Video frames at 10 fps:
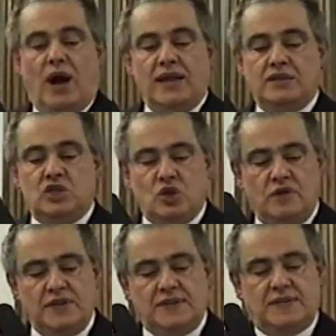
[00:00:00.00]
While the
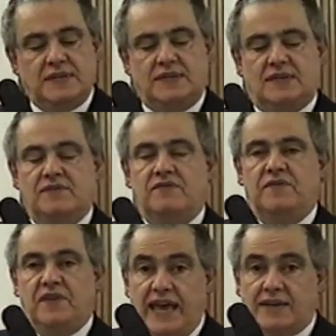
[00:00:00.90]
Soviet system
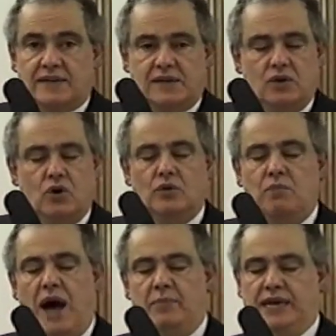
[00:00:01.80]
fed
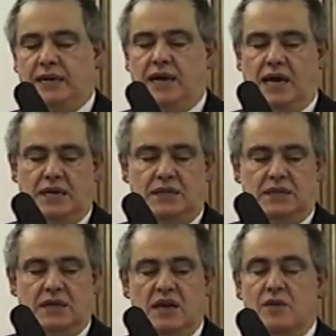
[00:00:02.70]
on public lies,
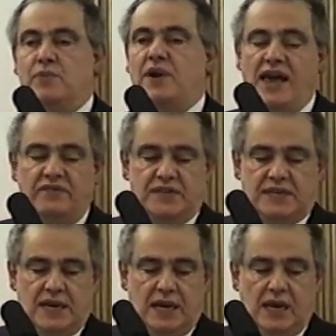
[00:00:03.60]

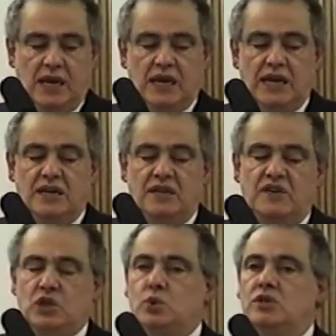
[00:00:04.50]
privately
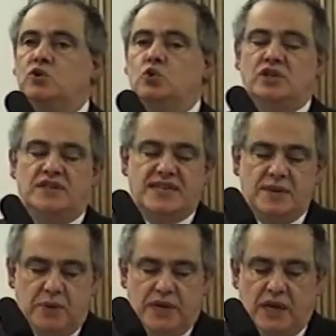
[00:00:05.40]
individuals were
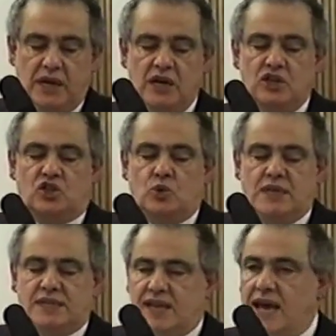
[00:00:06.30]
deeply,
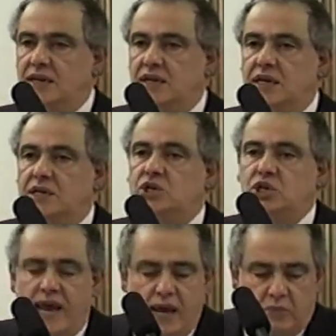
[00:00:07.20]
suicidally
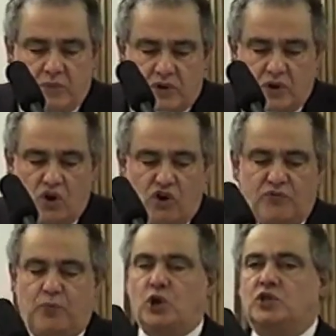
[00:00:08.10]
ashamed
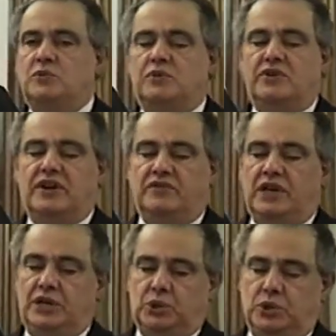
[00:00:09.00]
of possible
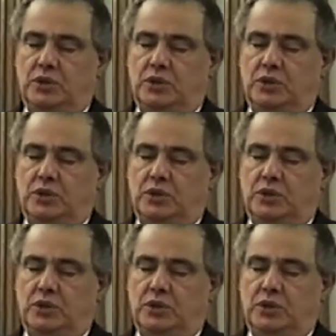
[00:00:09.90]
revelation.